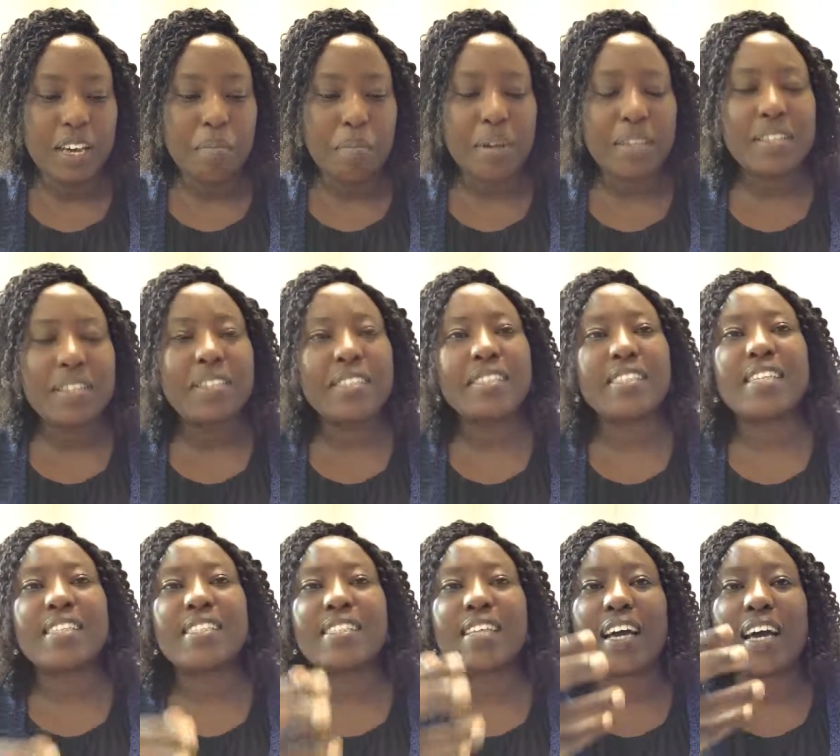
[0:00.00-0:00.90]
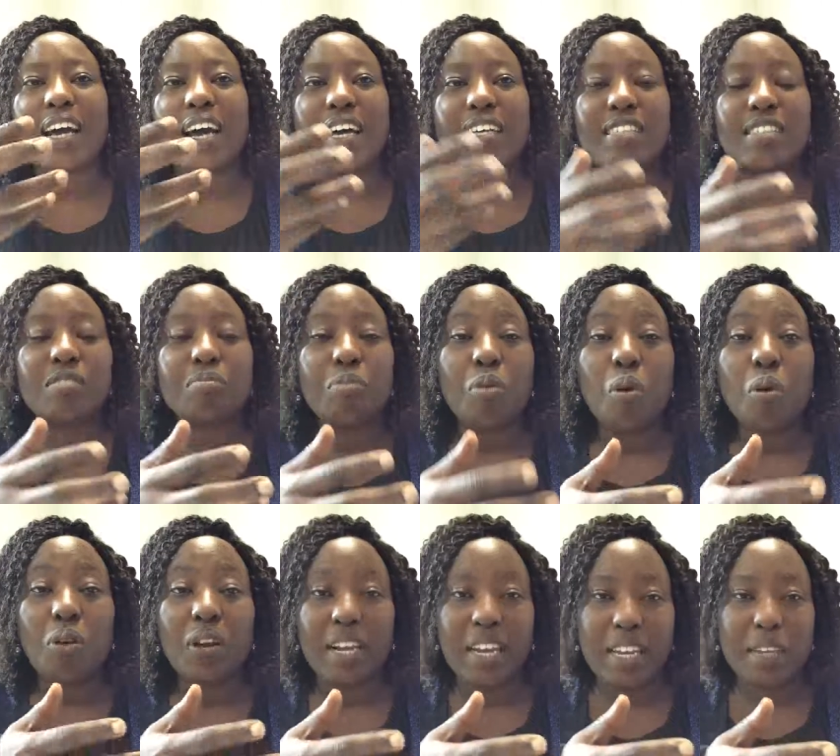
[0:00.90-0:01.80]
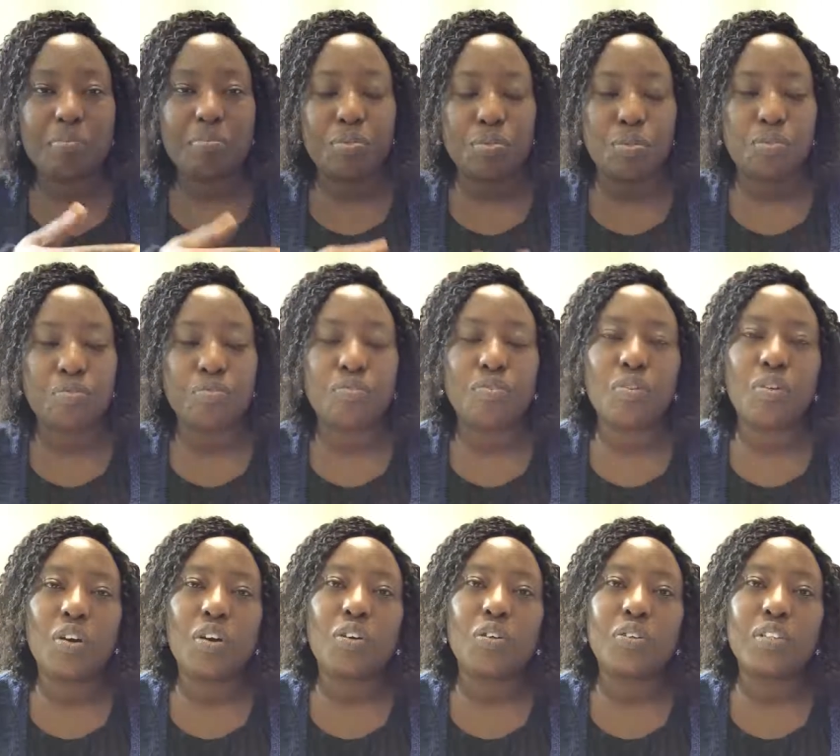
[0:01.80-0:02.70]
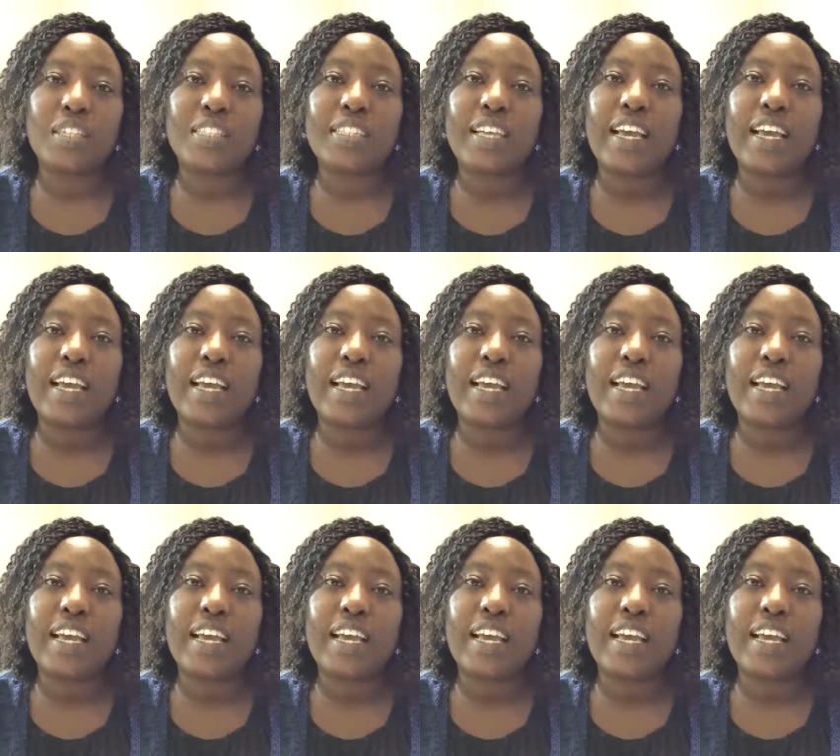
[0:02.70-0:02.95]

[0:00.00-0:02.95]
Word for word: But this is just a, a small glimpse of uh,